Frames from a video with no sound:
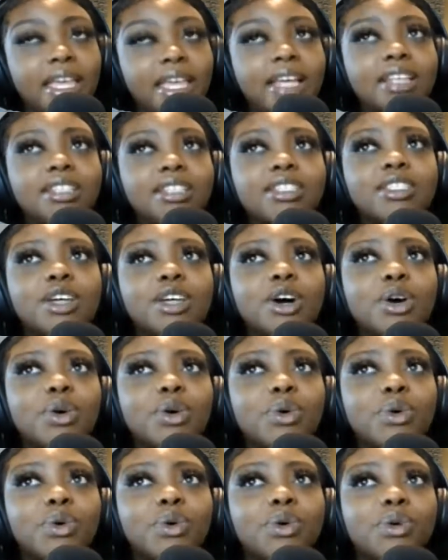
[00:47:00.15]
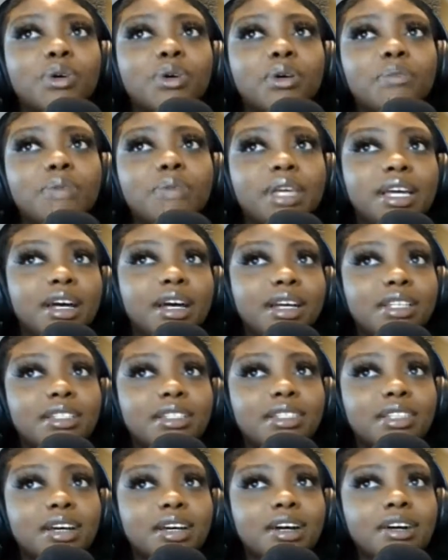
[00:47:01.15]
So
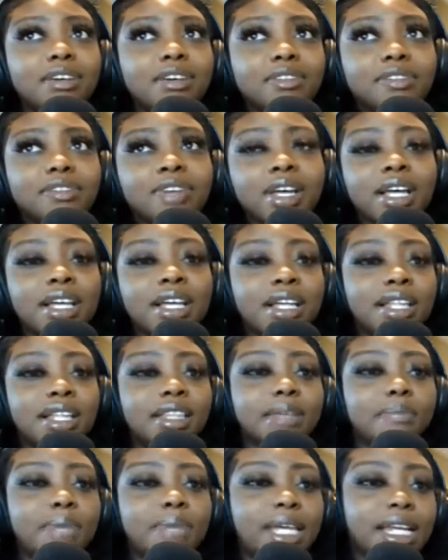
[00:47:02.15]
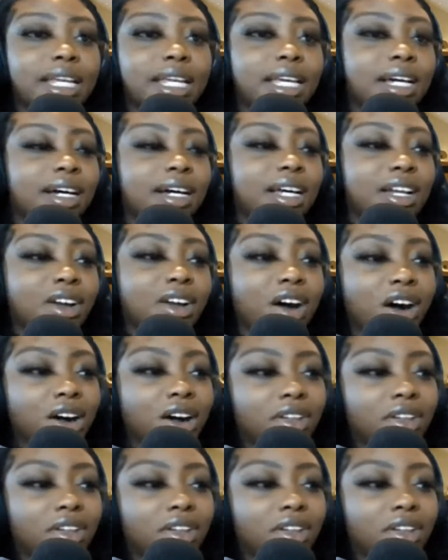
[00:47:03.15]
because of the media and all